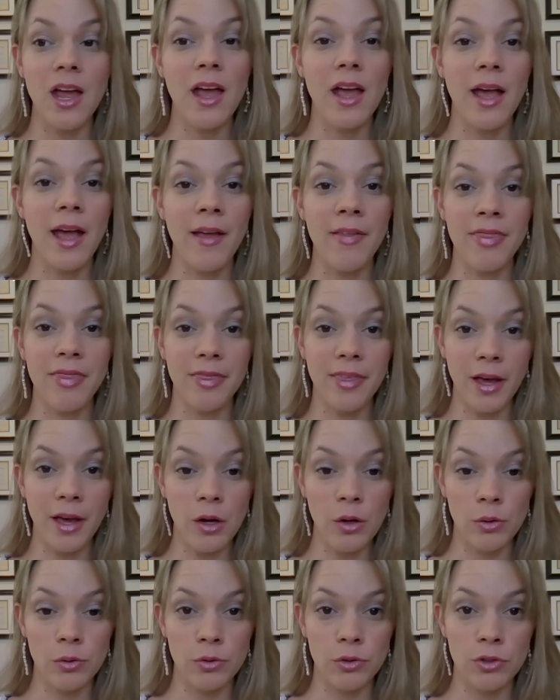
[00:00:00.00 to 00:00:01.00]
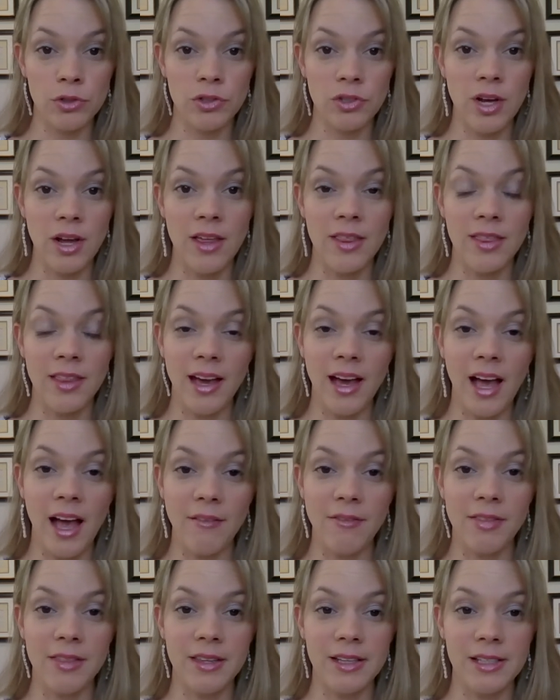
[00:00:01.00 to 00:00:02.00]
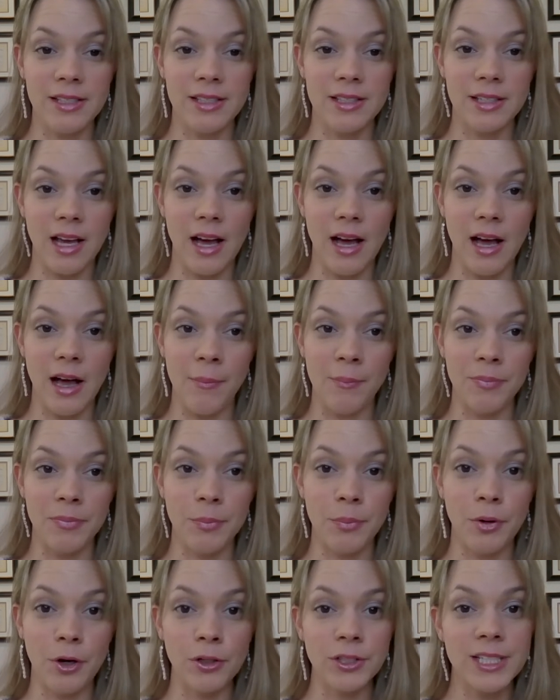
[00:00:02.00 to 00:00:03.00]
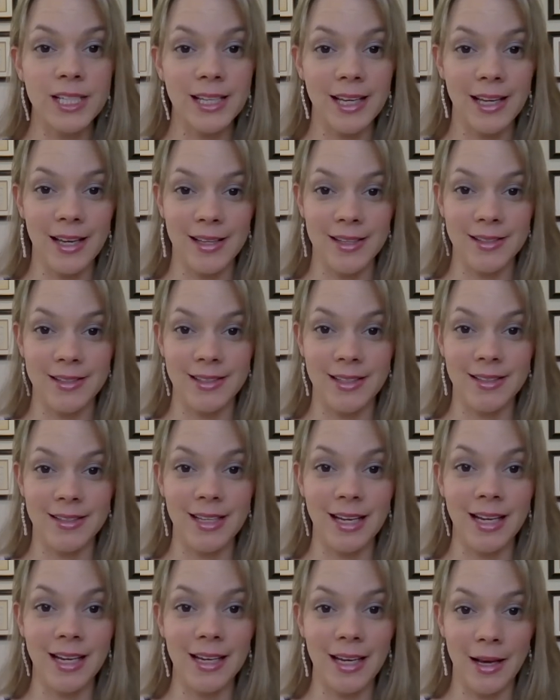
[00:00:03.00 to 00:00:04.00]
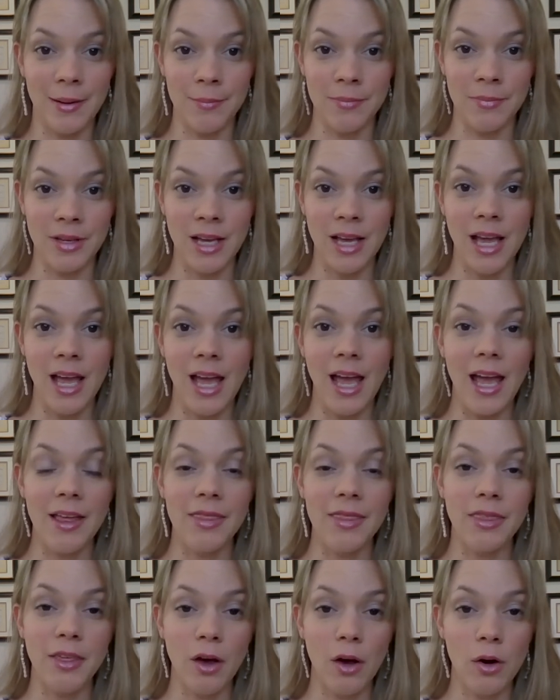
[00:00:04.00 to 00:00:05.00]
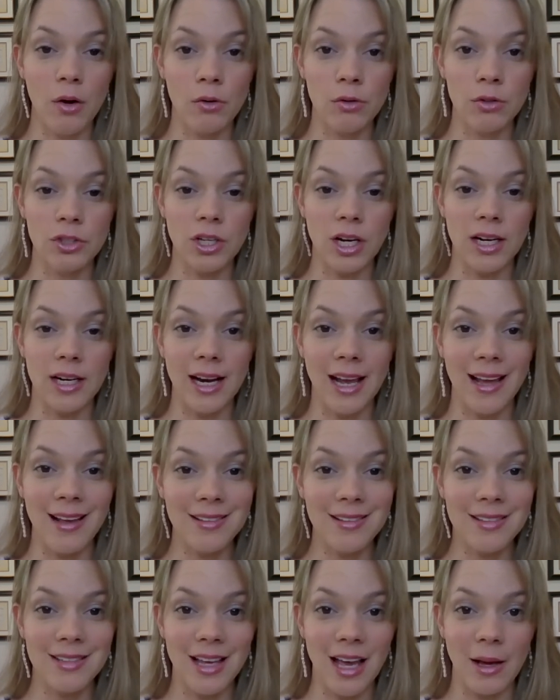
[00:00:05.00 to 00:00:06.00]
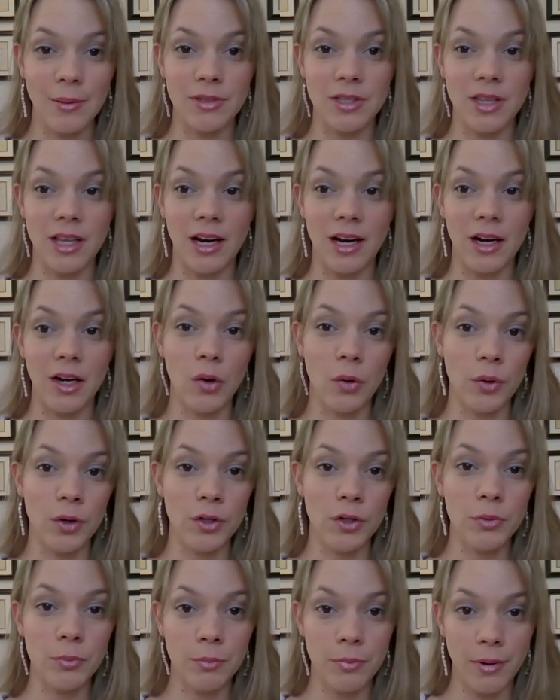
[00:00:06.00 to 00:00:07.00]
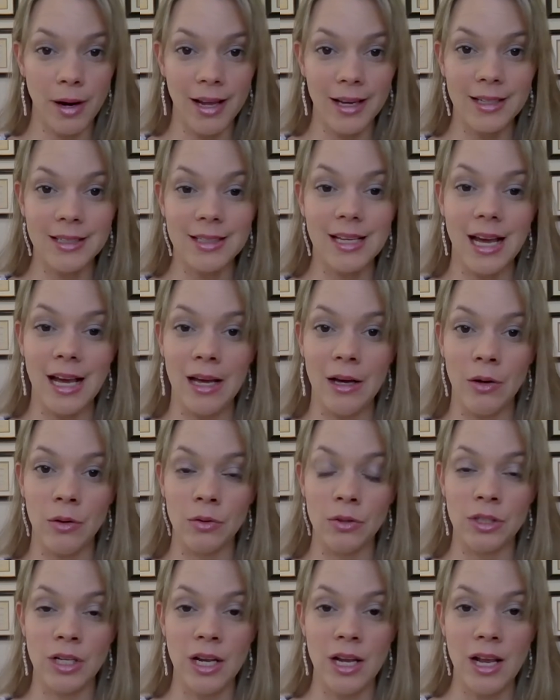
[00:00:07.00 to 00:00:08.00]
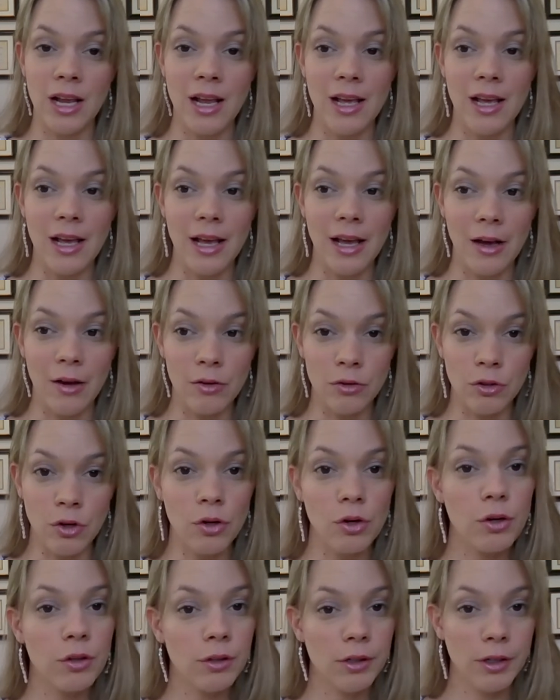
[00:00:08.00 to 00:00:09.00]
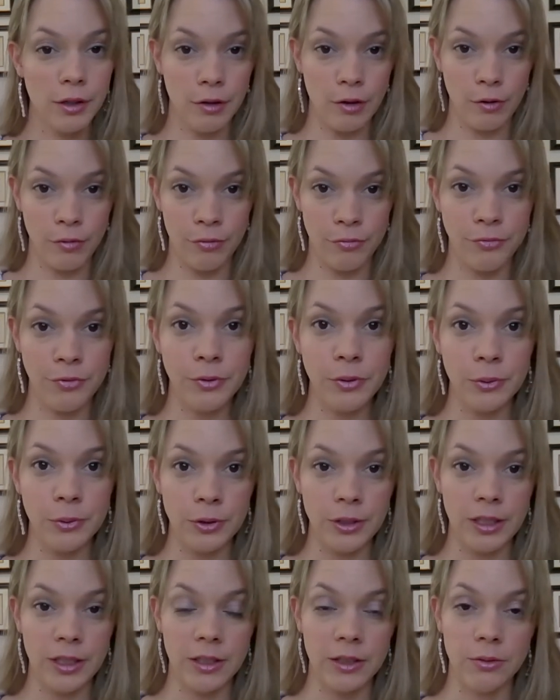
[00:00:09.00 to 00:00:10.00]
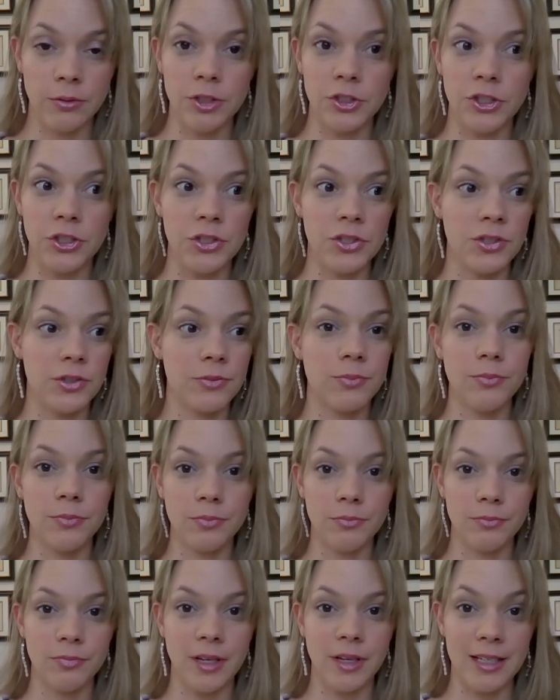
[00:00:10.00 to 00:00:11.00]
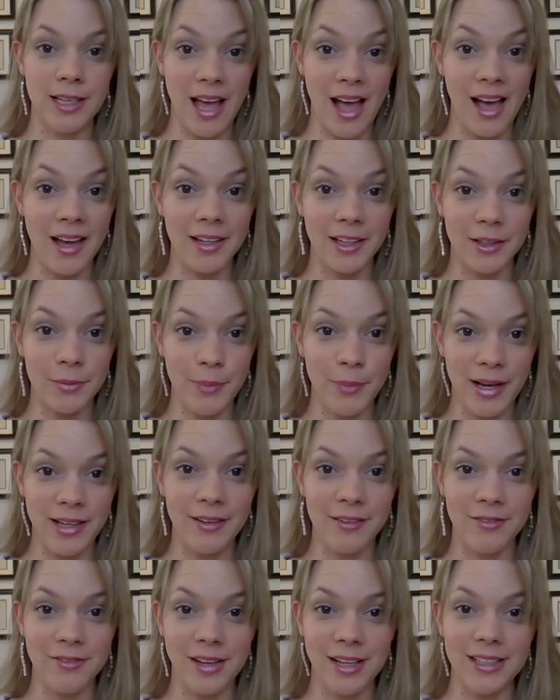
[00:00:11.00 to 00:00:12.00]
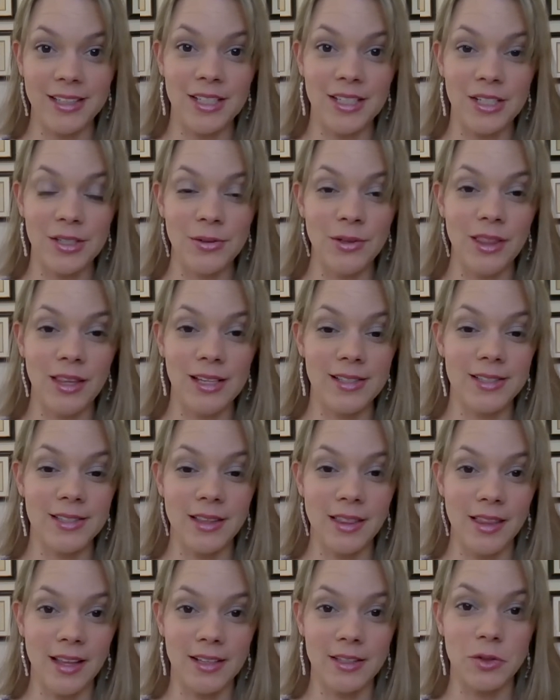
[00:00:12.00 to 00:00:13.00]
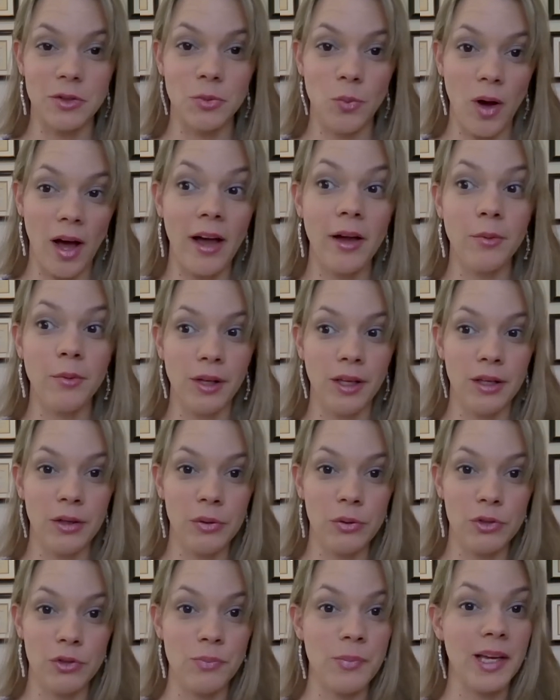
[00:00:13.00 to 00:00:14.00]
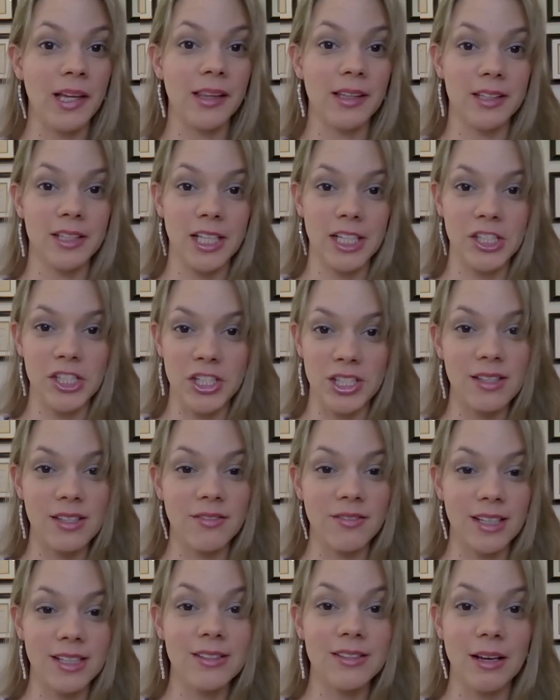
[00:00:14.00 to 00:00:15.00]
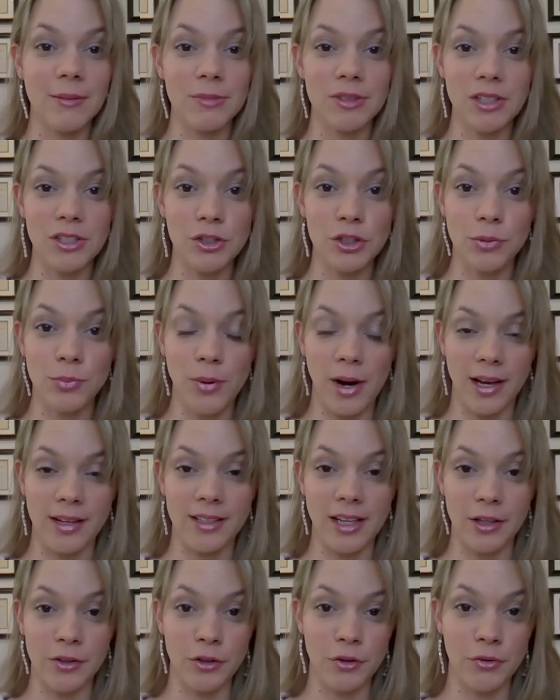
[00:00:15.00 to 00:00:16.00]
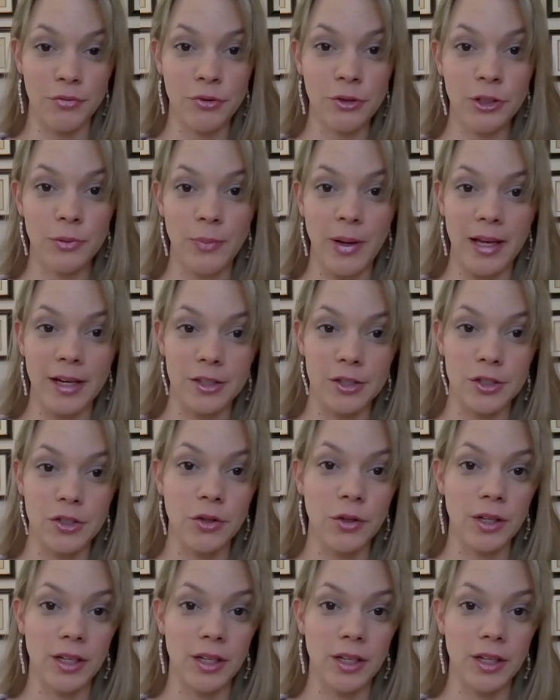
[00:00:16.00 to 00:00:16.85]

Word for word: And those, they have these proteases in them. And those are enzymes that are going to break down not only your food, which is an added benefit to this, and that's why we use mainly digestive enzymes, is to break down your food better so you